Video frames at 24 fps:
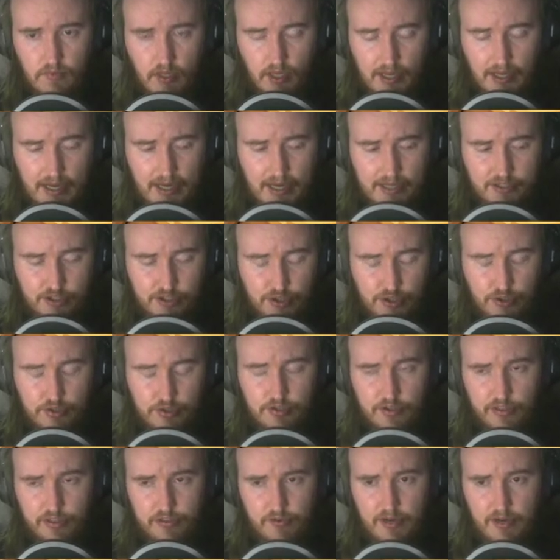2
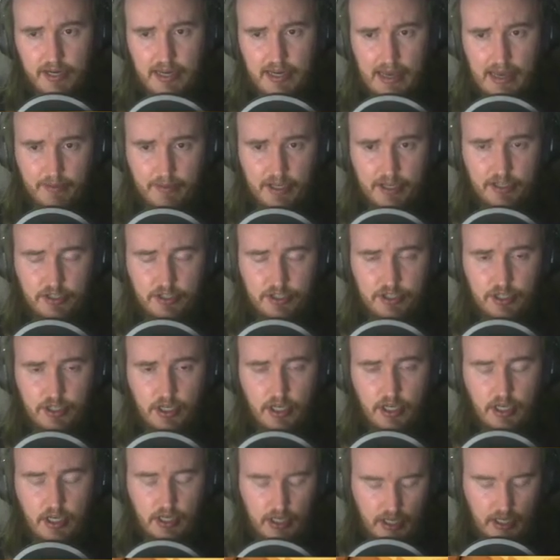to 3 damage.
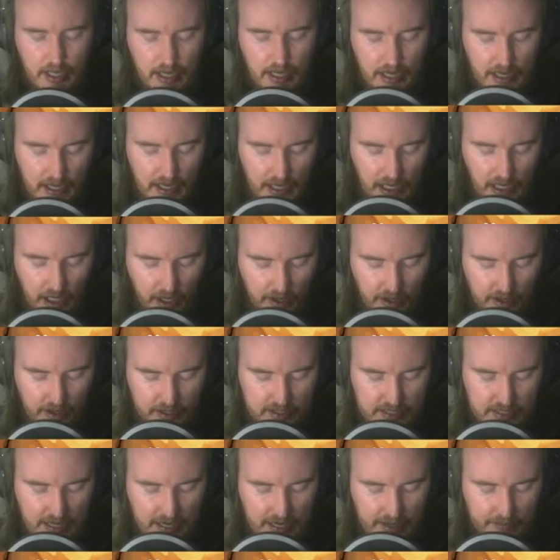A lot of the
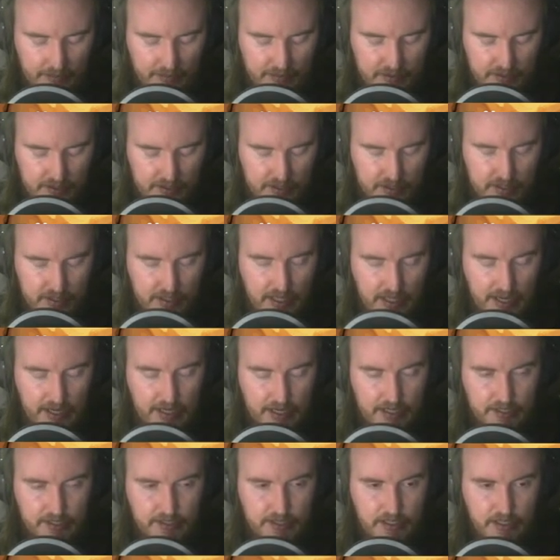times, that
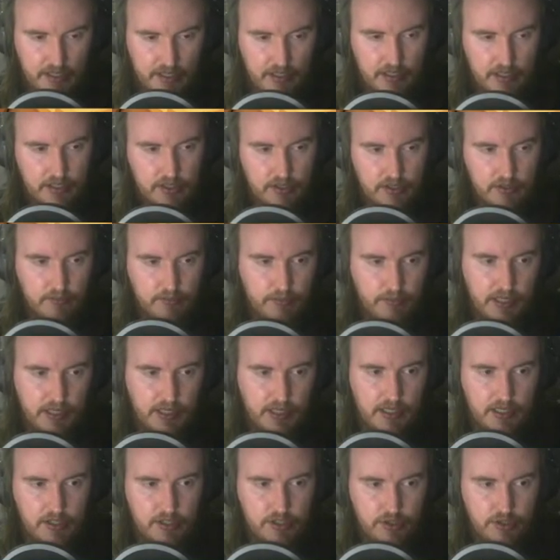is going to
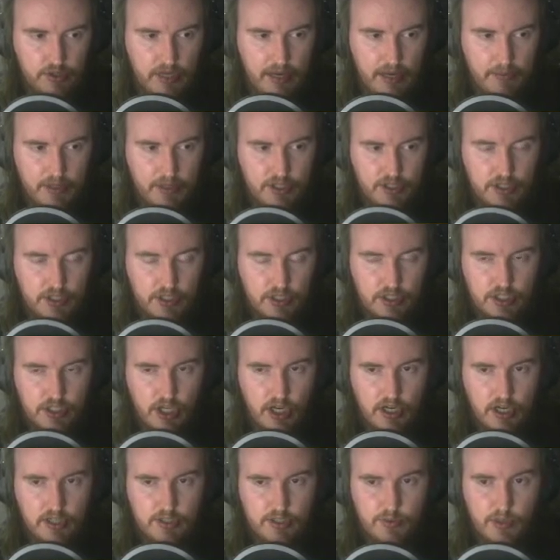be 2 damage to the
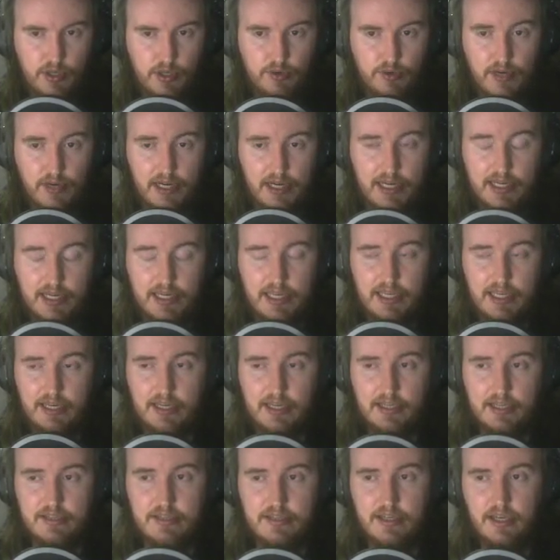targets where you really need
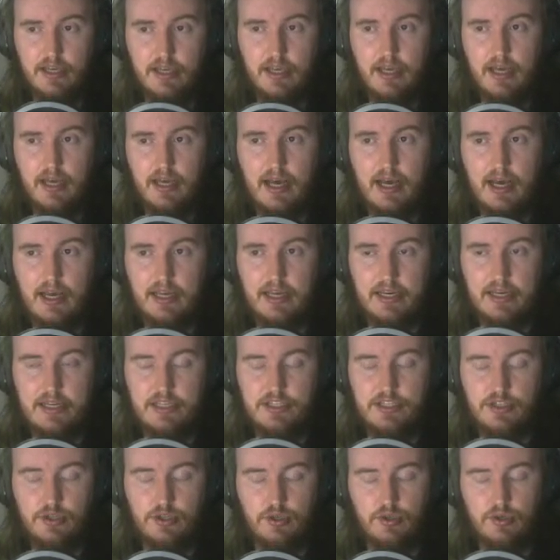it,
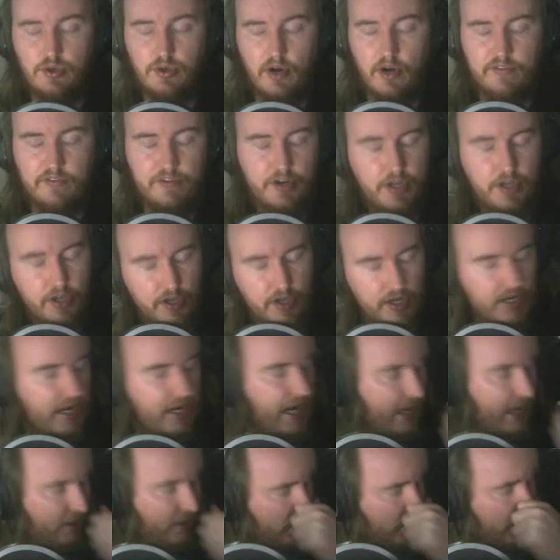unless you are very good at
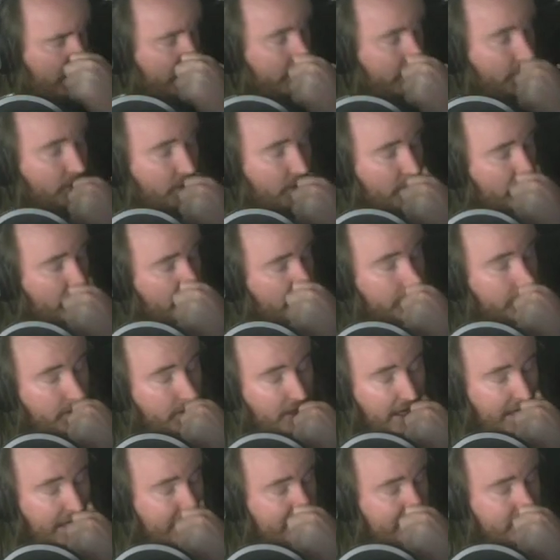high rolling your
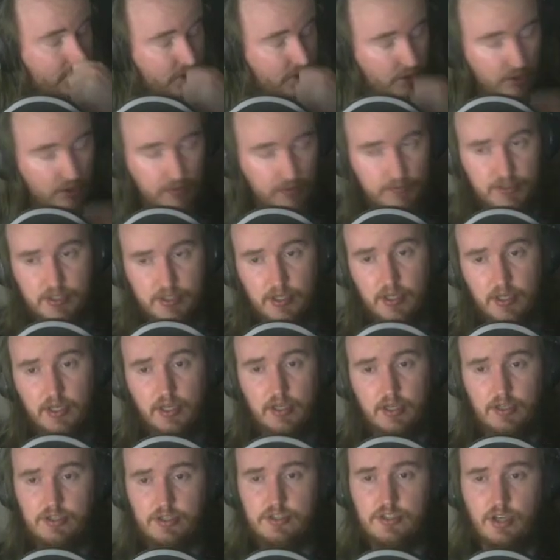Lightning Storms.
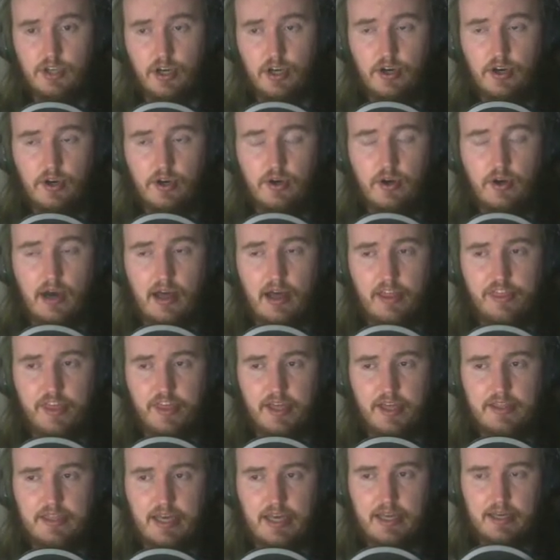So I
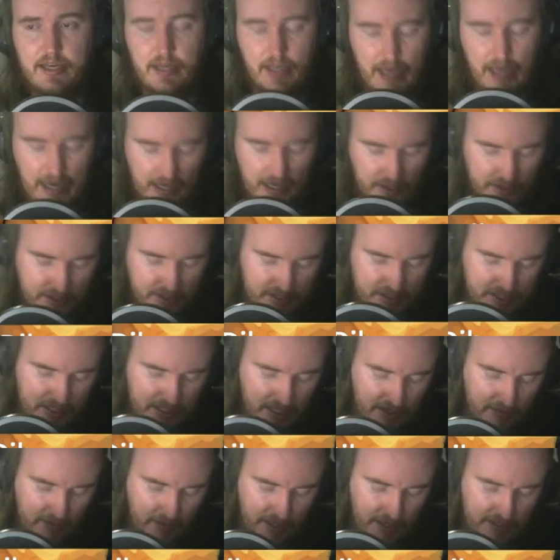think that Hagatha's
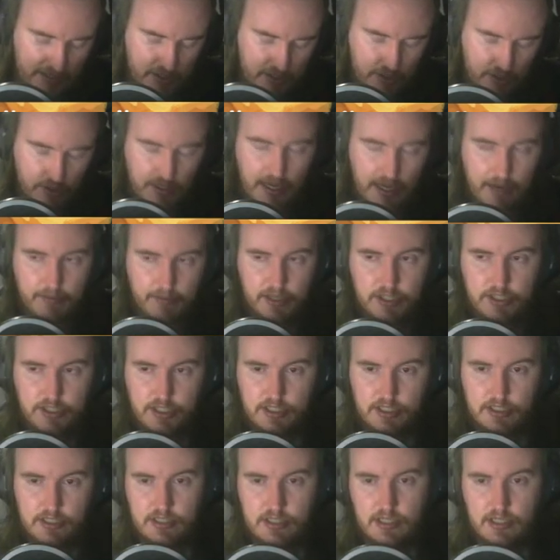scheme at 2 damage
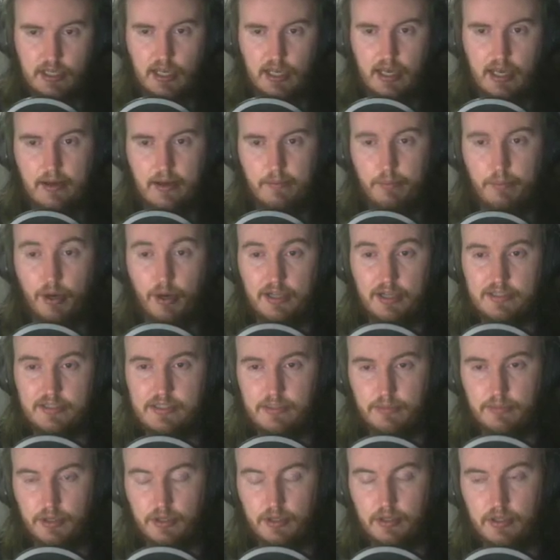is
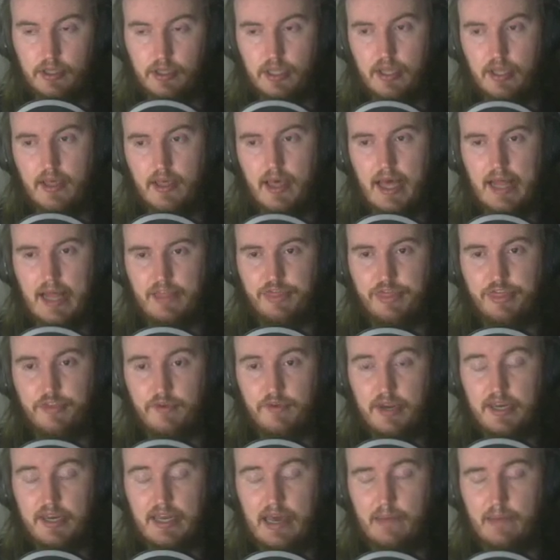passable. At
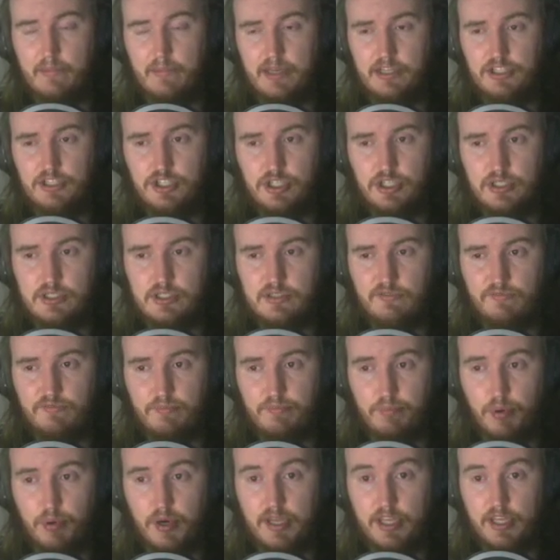3 damage, it's
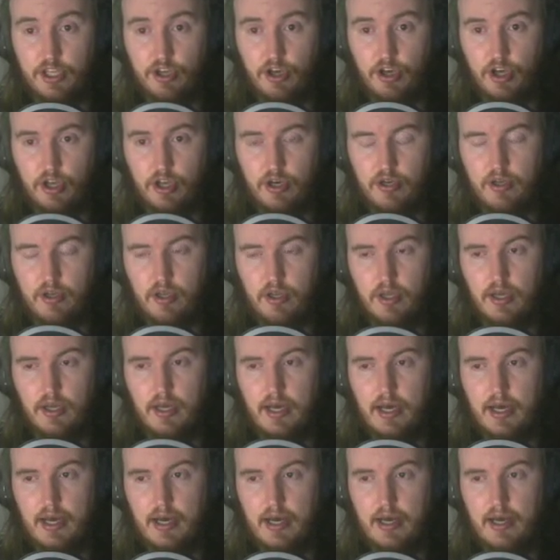pretty good.
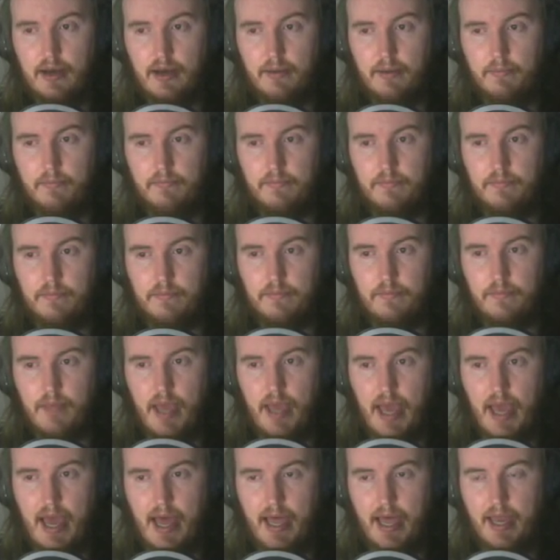And
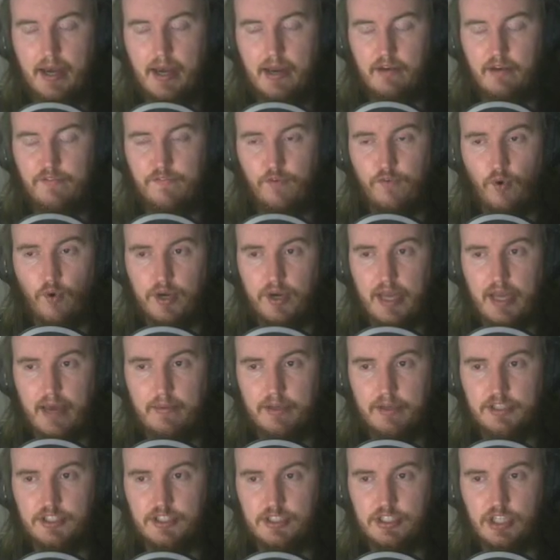at 4
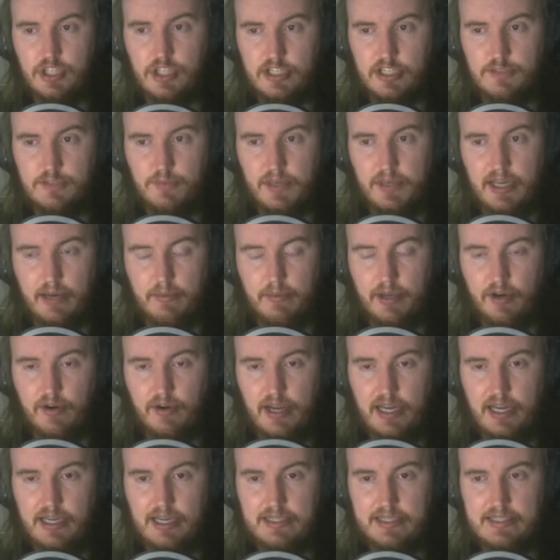damage, it starts becoming
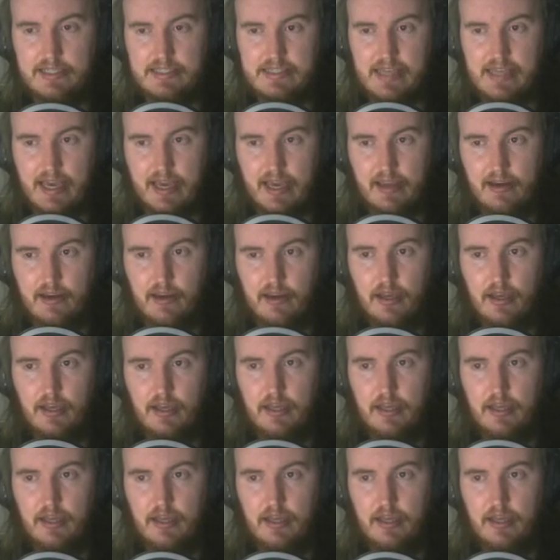really insane.